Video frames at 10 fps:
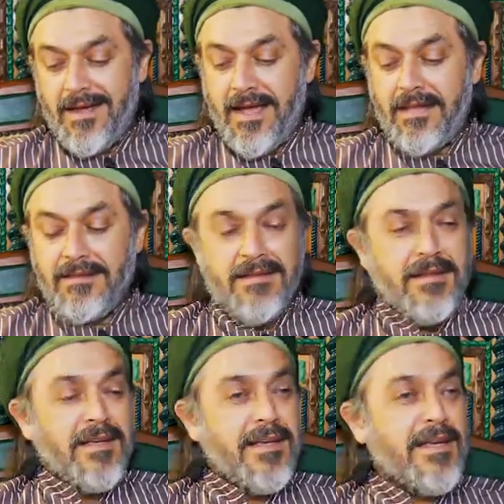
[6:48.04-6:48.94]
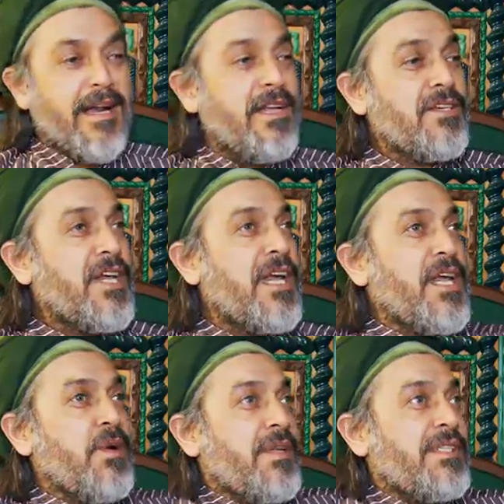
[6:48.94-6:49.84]
And Grand Sheikh,
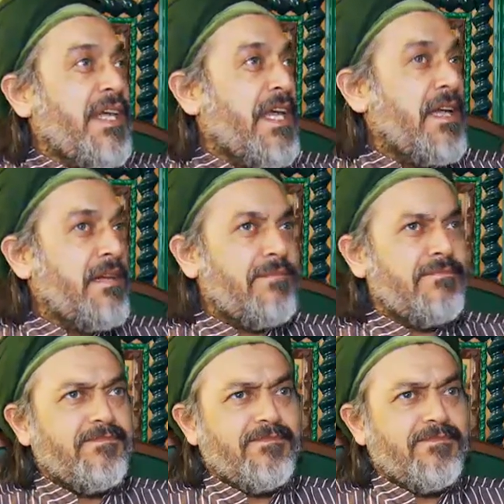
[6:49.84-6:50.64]
he was saying,